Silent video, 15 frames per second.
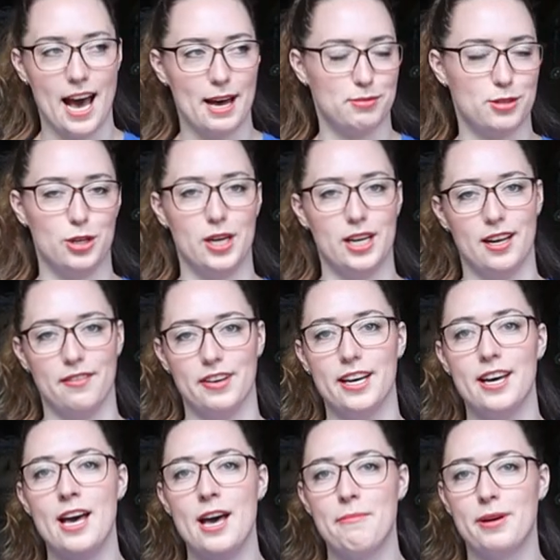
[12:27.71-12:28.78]
Absolutely love
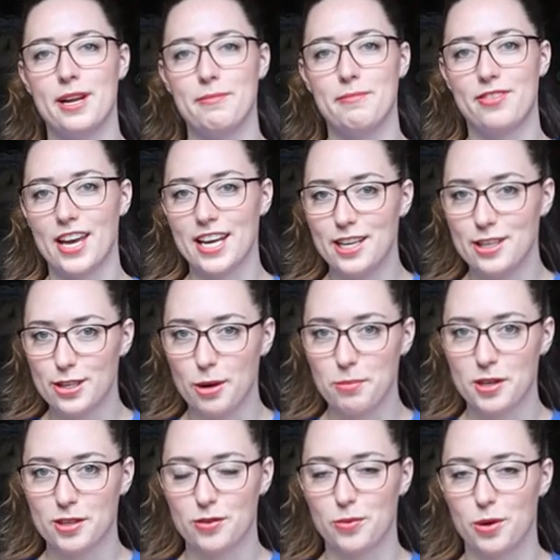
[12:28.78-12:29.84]
it. But thank you so
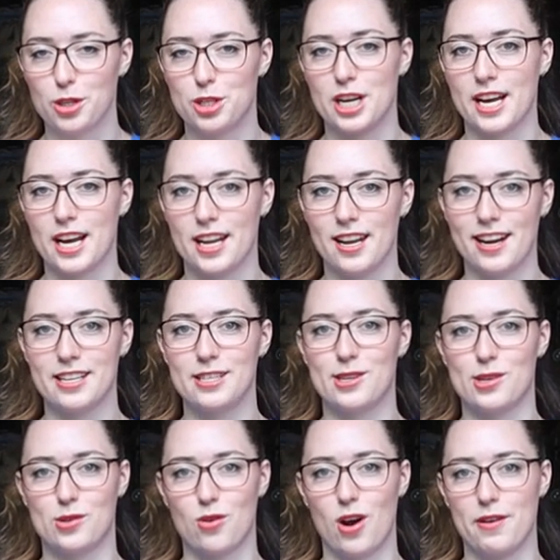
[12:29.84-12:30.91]
much for watching. Like and
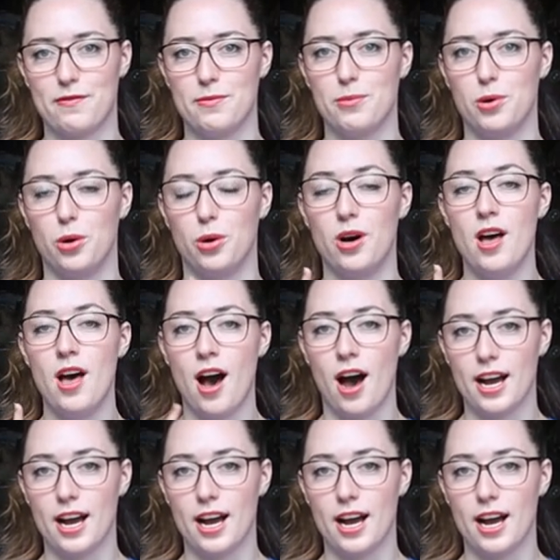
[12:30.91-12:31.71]
subscribe for more.